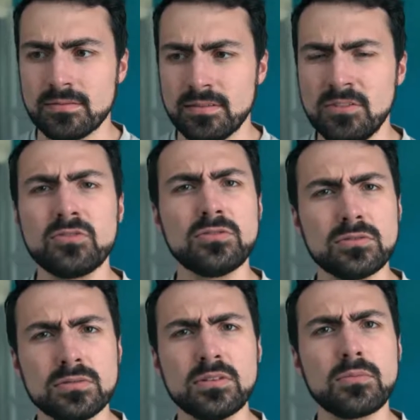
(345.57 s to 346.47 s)
a
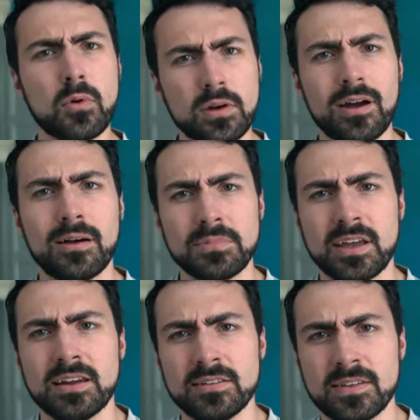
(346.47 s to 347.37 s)
little more
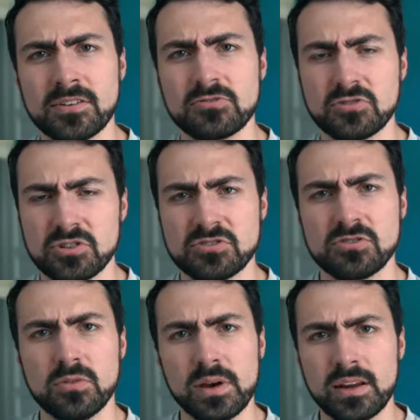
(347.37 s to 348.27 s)
complicated than a
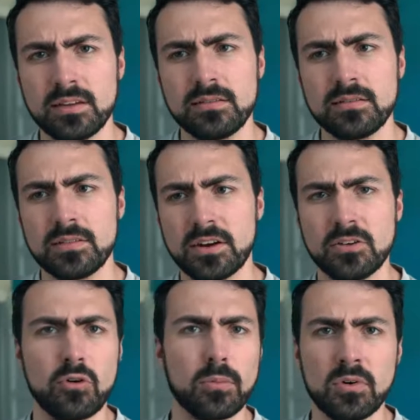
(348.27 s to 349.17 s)
traditional wedding, than a
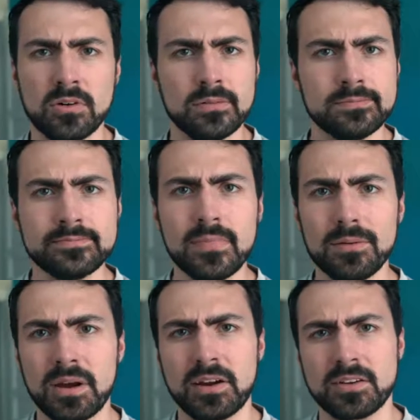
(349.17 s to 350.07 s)
normal
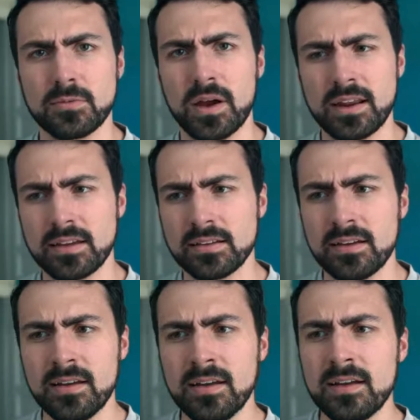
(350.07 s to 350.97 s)
American wedding.
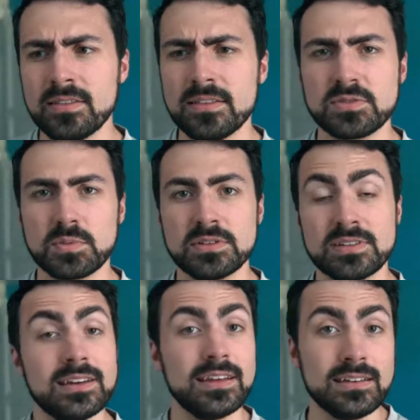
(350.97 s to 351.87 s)
This was an
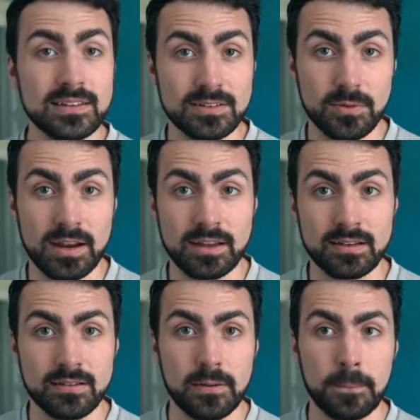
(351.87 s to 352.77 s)
Indian
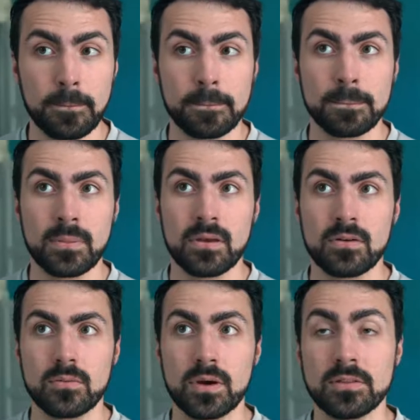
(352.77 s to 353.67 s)
wedding
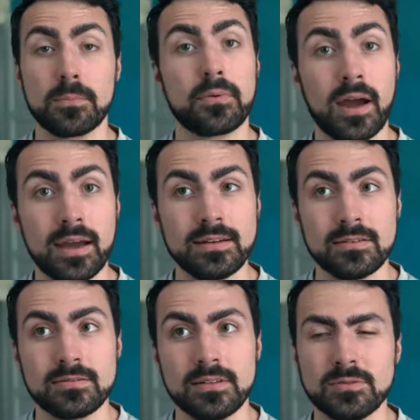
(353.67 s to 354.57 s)
where
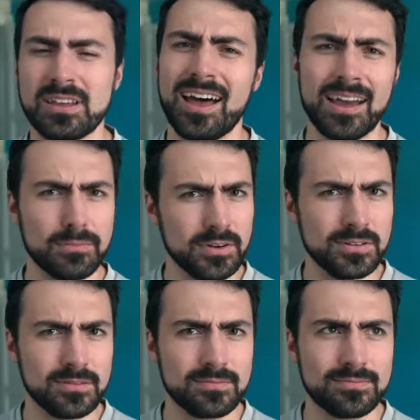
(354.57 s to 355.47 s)
it was a hybrid
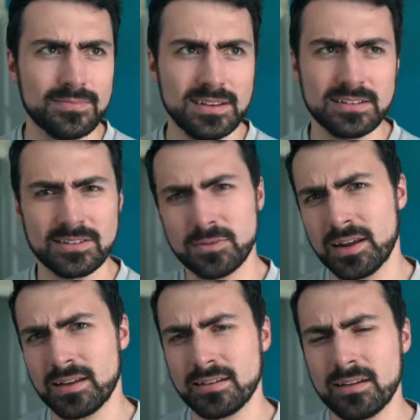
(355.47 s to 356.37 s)
Indian
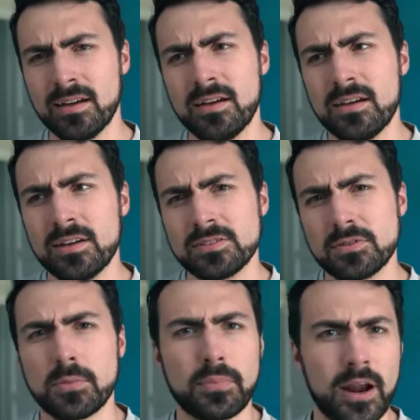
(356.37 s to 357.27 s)
wedding. So the
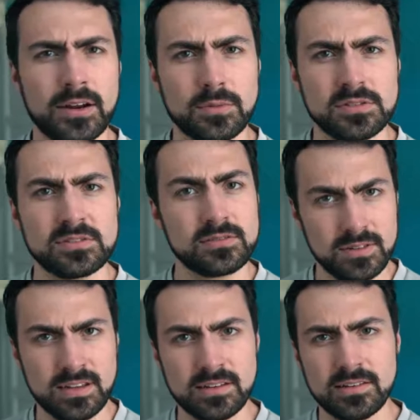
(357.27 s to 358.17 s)
bride was
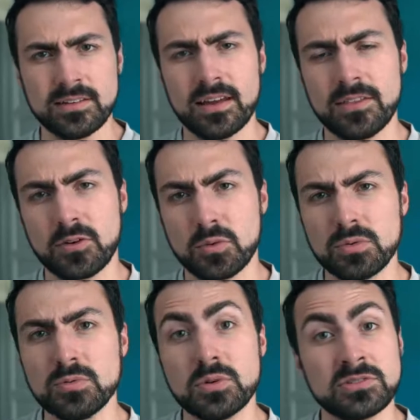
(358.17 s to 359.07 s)
Indian and the
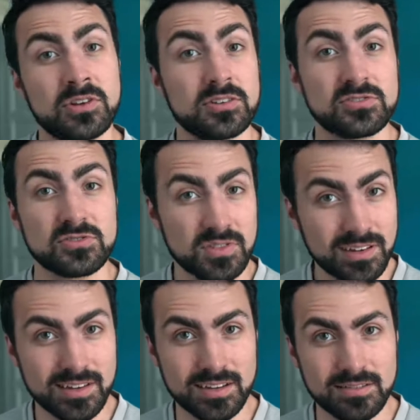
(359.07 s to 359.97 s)
groom was
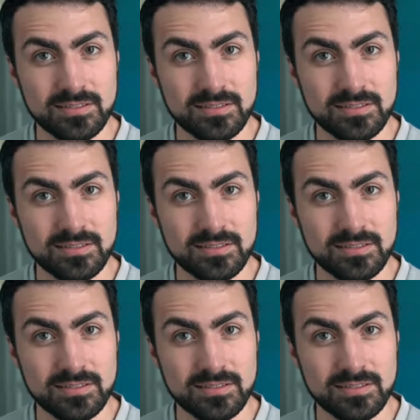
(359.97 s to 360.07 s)
Australian.